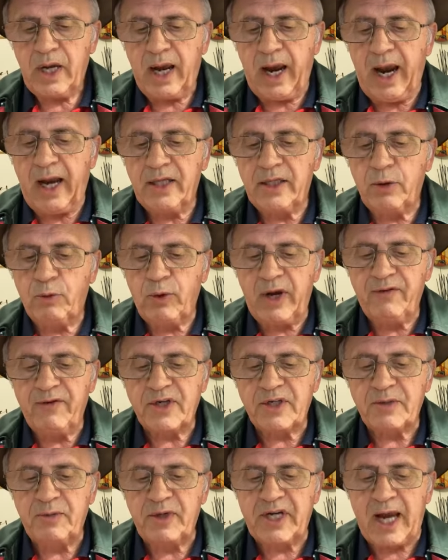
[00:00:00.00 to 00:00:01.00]
and the
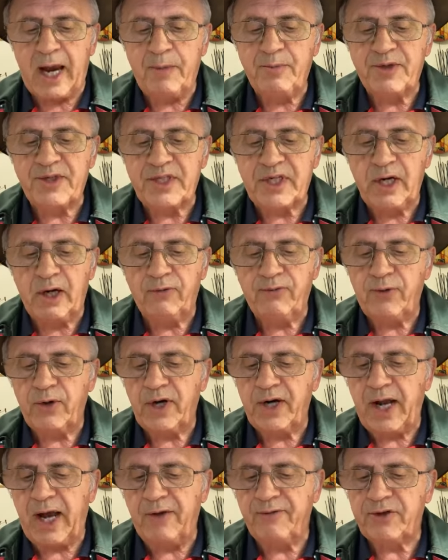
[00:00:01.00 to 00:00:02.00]
weavers became skillful
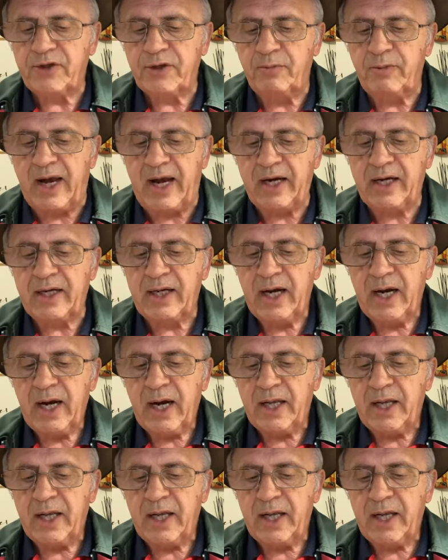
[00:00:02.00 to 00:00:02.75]
enough to make